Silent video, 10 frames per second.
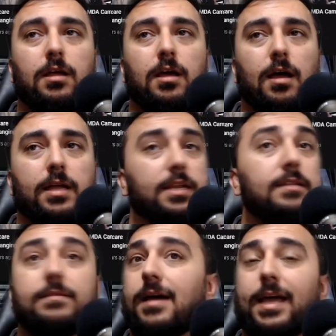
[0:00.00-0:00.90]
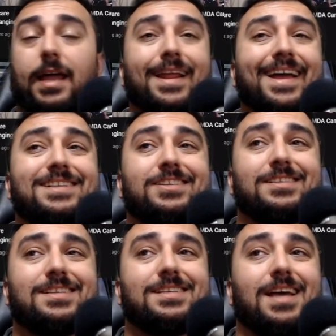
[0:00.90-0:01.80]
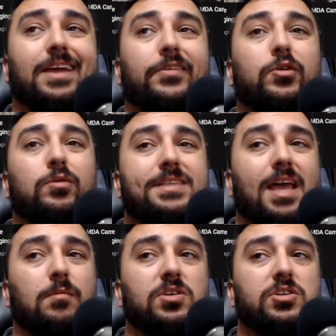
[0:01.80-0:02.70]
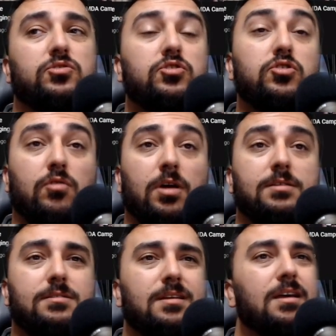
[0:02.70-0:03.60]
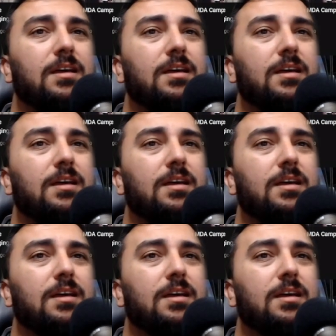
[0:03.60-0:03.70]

And again, it's just designed to establish trust.